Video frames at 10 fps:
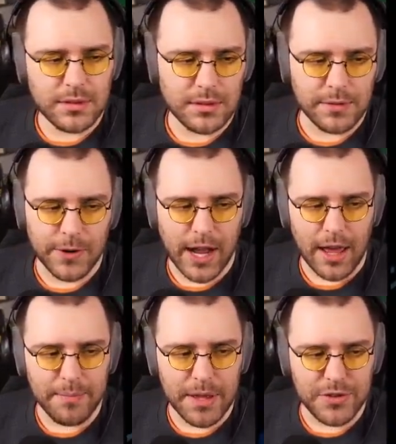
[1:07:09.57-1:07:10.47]
The
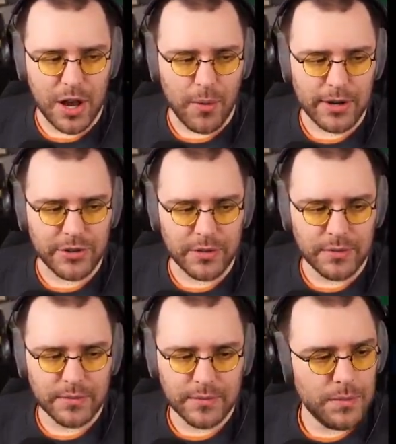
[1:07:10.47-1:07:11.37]
forgotten mid-generation.
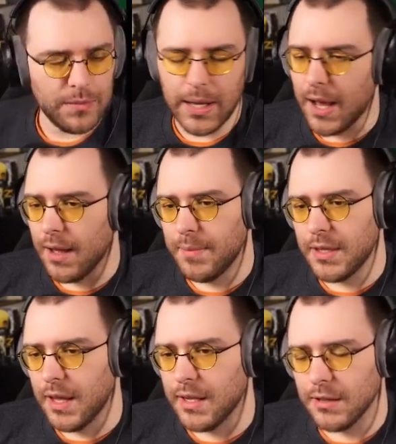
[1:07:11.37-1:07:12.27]
But yeah, I mean,
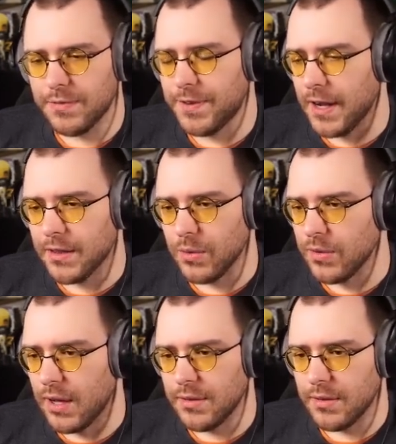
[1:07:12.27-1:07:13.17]
like, fuck, dude.
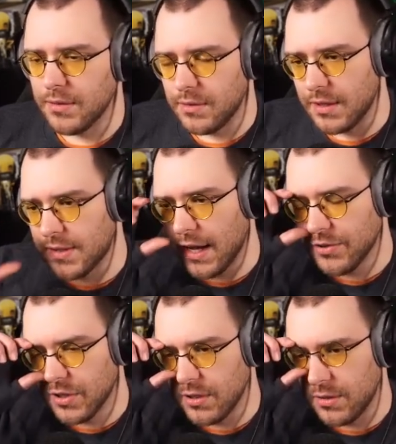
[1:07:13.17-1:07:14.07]

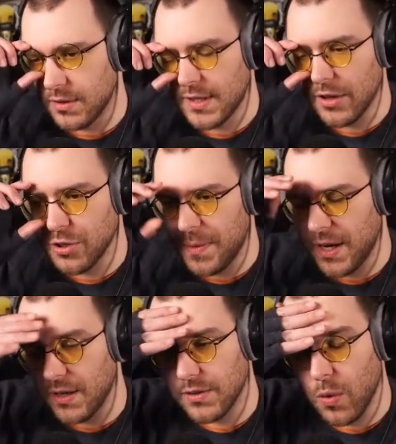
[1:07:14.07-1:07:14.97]
Nostalgia
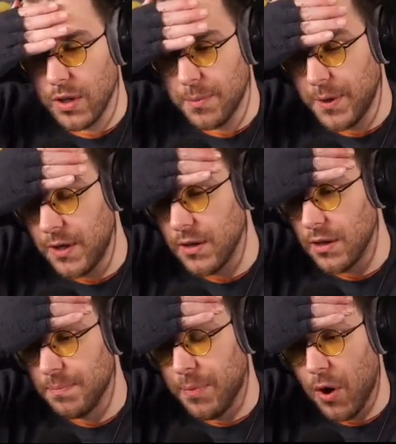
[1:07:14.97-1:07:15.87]
bait is going to be
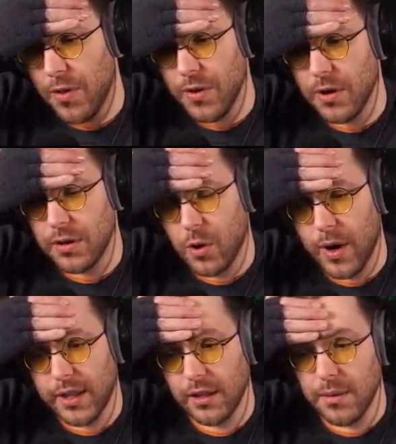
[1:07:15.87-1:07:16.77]
part of the
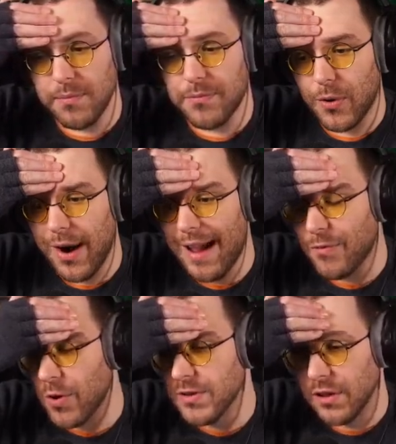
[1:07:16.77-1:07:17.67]
curriculum
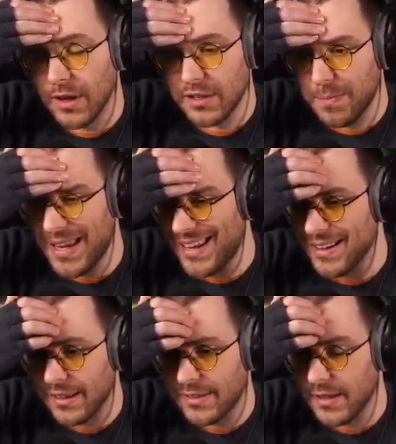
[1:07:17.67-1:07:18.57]
forever as long as media
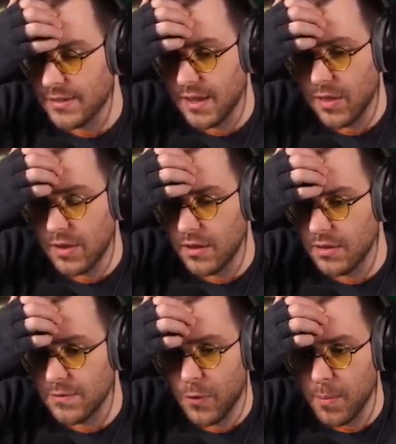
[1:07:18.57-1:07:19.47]
exists in
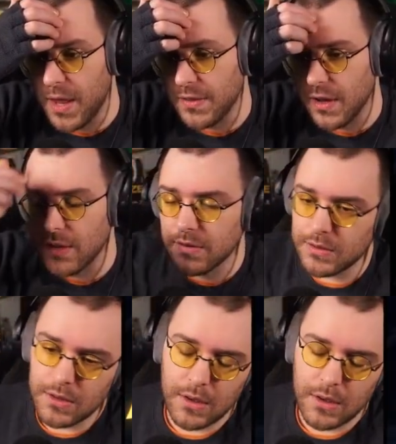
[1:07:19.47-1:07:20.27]
the form that it does.